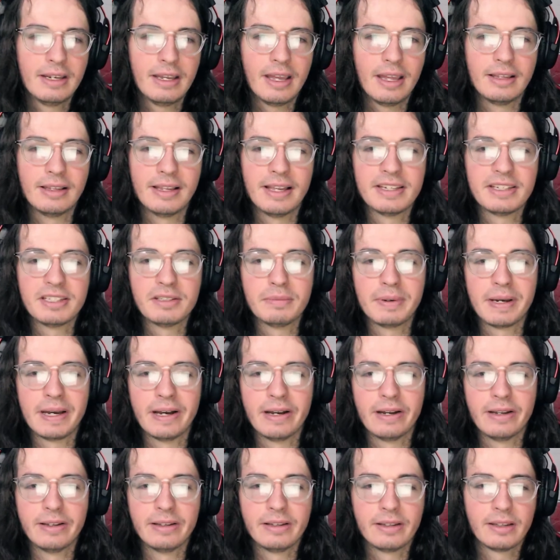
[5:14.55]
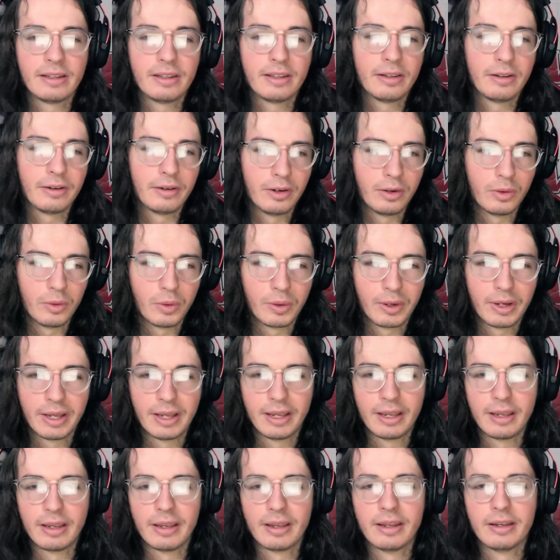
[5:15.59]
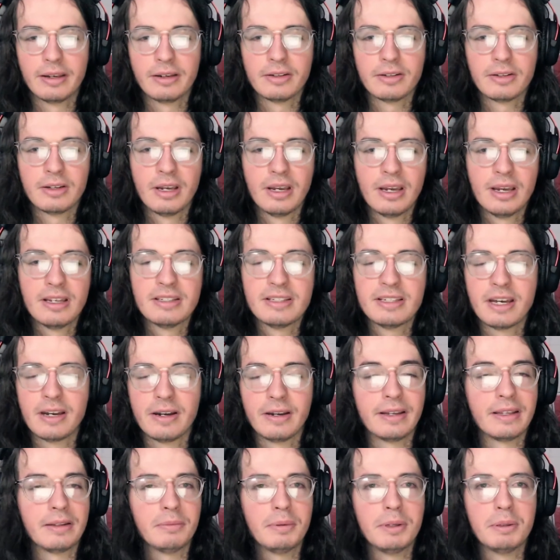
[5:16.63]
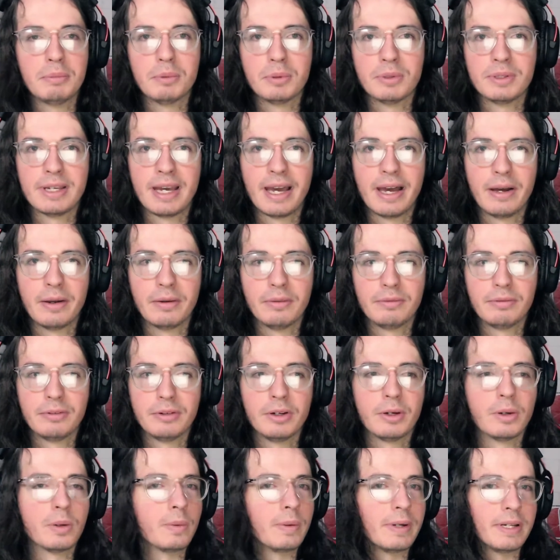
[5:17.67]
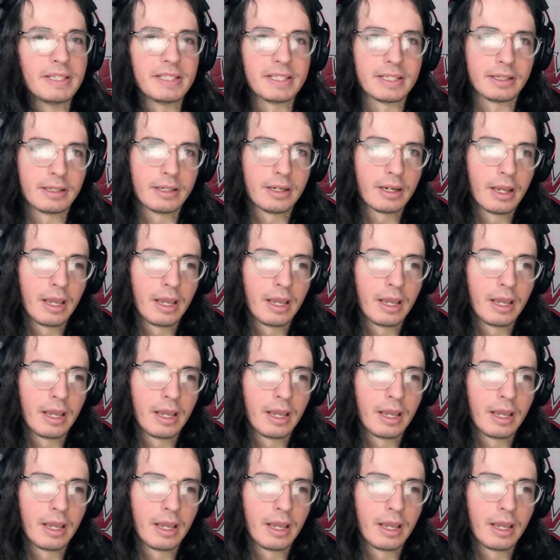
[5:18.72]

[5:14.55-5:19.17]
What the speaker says: and less about they're annoying and tearing people down for no reason,